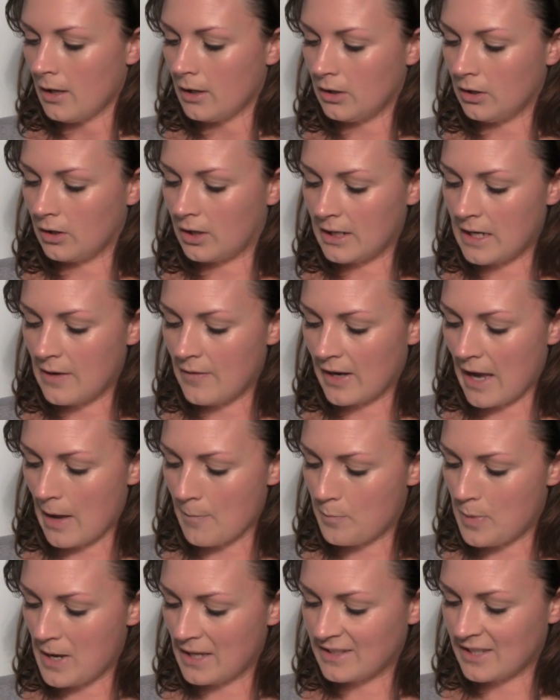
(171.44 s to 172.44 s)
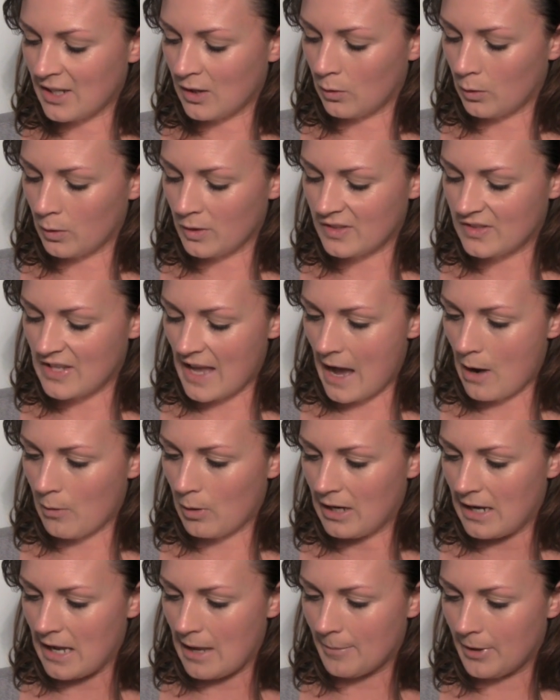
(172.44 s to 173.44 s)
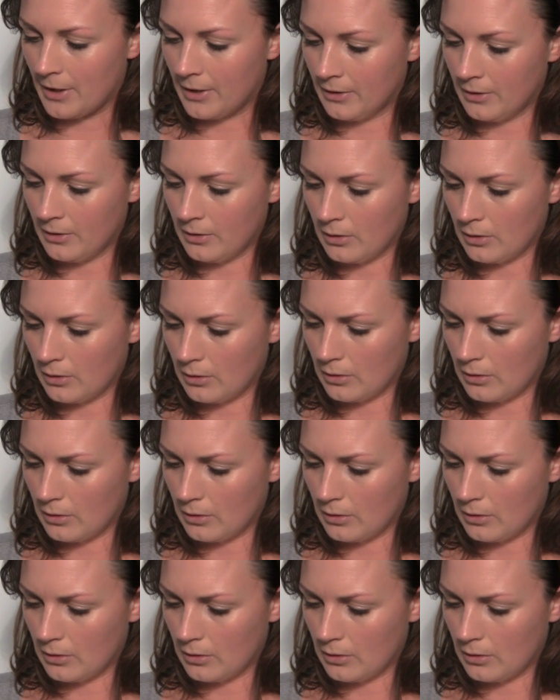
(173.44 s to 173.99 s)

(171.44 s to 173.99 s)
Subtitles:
You can either get Bitter or Sour Lemon.